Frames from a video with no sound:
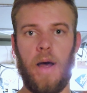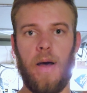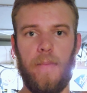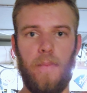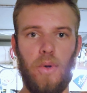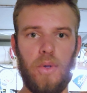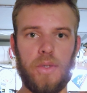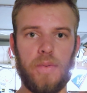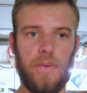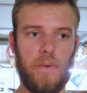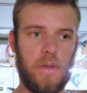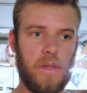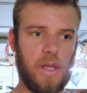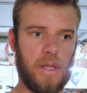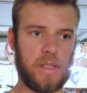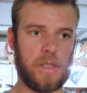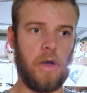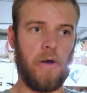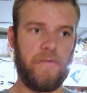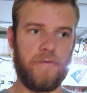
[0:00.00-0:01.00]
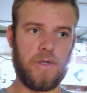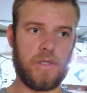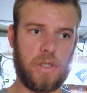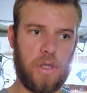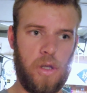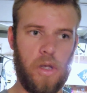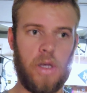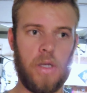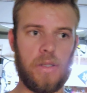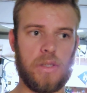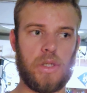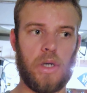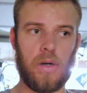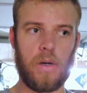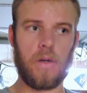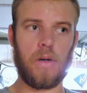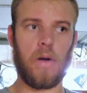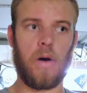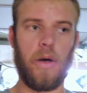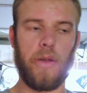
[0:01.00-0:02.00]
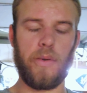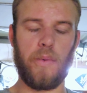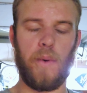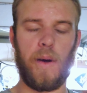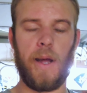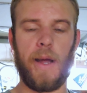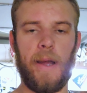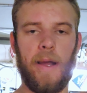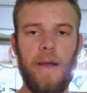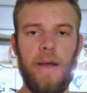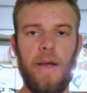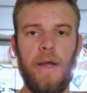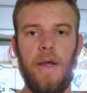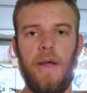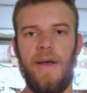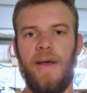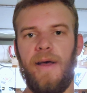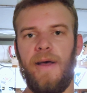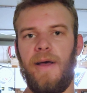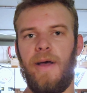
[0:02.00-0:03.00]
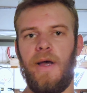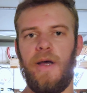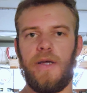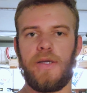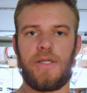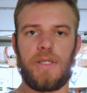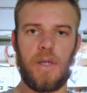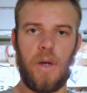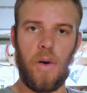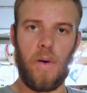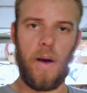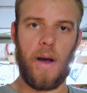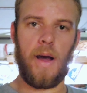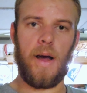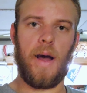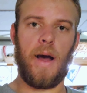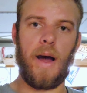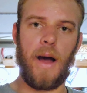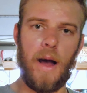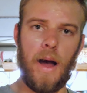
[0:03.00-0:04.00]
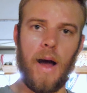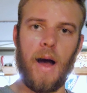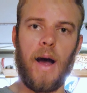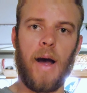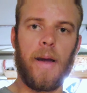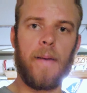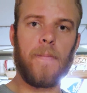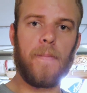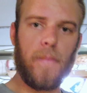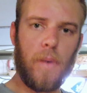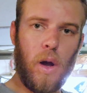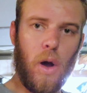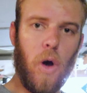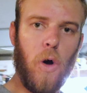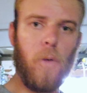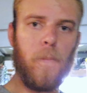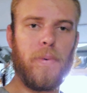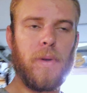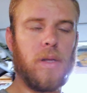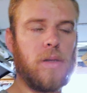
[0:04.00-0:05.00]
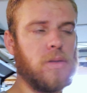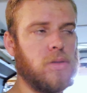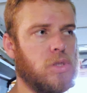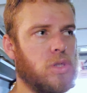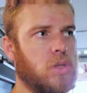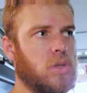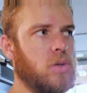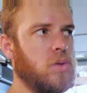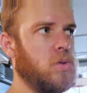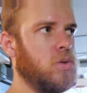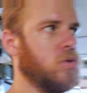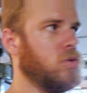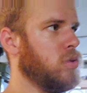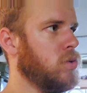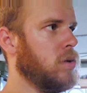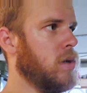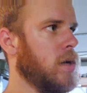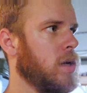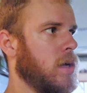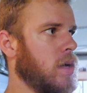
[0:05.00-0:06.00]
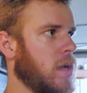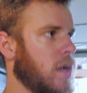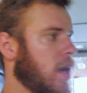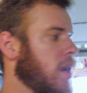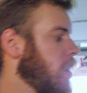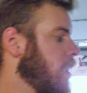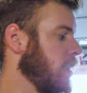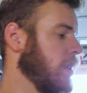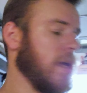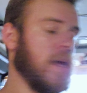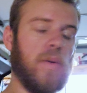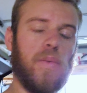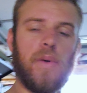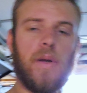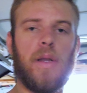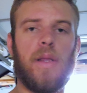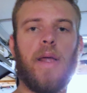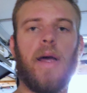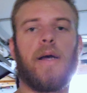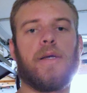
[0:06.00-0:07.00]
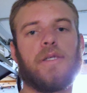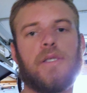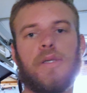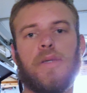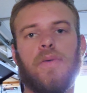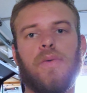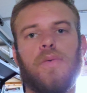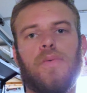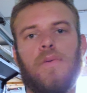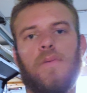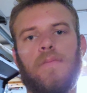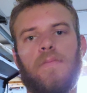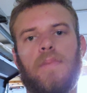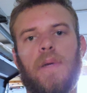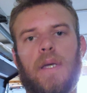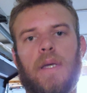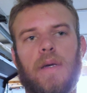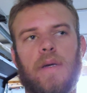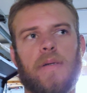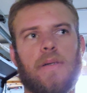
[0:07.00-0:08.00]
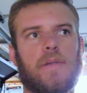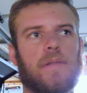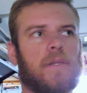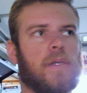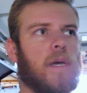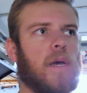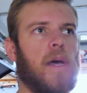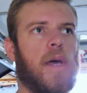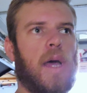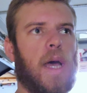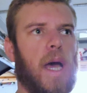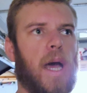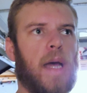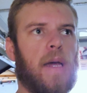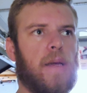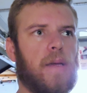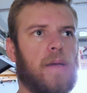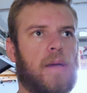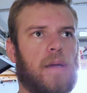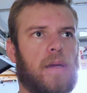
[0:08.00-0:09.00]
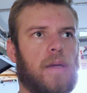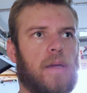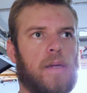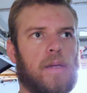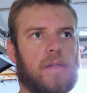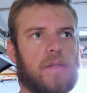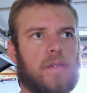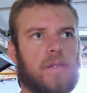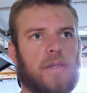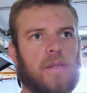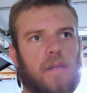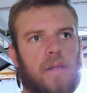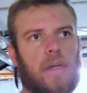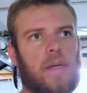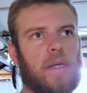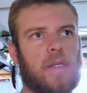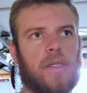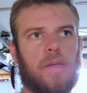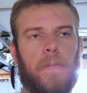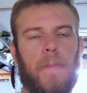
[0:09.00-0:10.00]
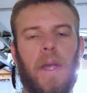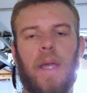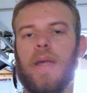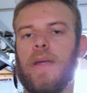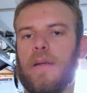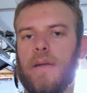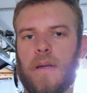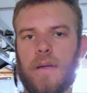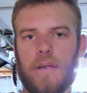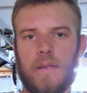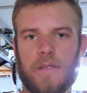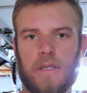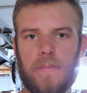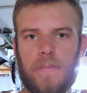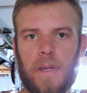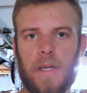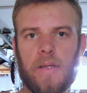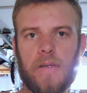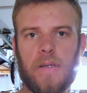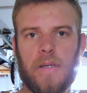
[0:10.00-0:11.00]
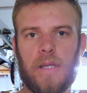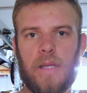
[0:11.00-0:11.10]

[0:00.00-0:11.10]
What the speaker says: multiple clicks over so you can turn all the way. So I'm hoping to get rid of that soon, because it's a pain. It's a pain to